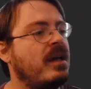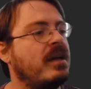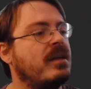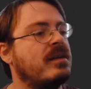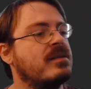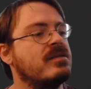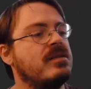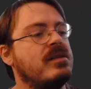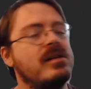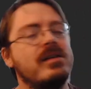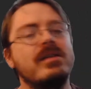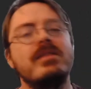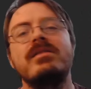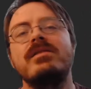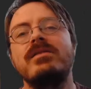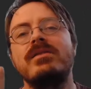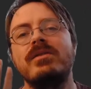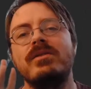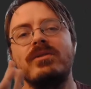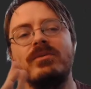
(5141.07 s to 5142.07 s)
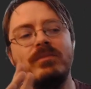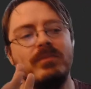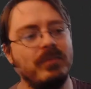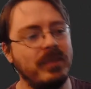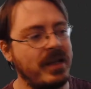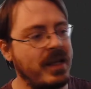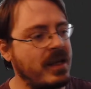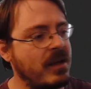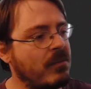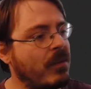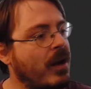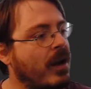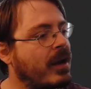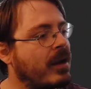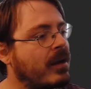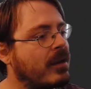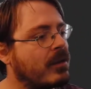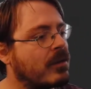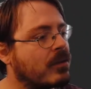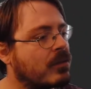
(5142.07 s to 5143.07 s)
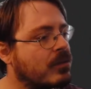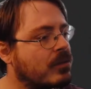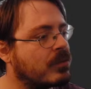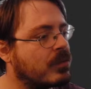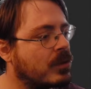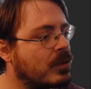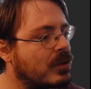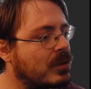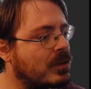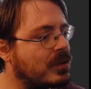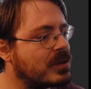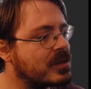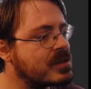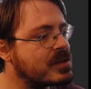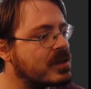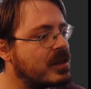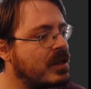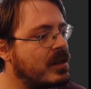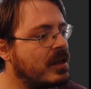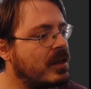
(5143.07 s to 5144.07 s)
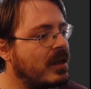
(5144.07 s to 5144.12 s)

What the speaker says: and as long as you play by the rules,